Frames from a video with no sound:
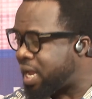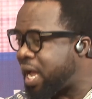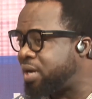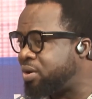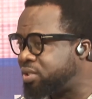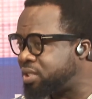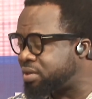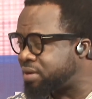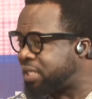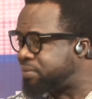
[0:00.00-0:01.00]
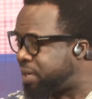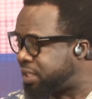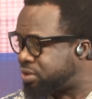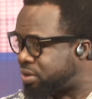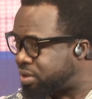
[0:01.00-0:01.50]
are not in the right
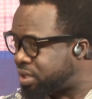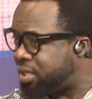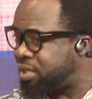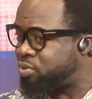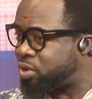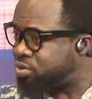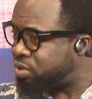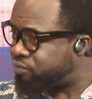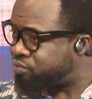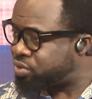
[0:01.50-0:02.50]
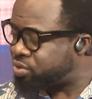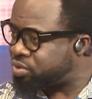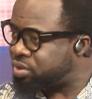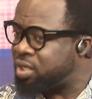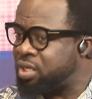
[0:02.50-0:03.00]
measure in what you have produced,